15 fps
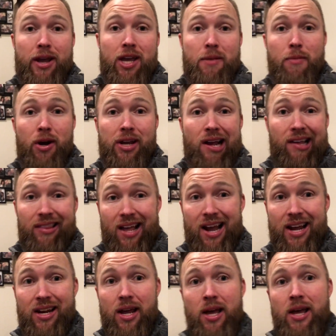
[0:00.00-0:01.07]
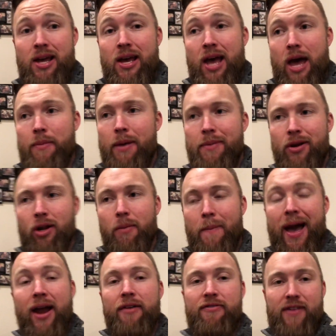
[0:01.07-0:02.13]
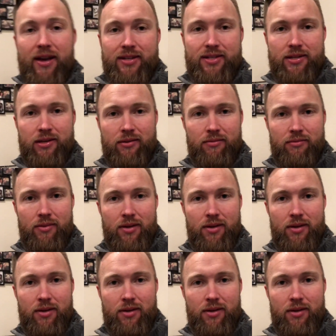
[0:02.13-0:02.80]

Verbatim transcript: making money online, and maybe it'll manifest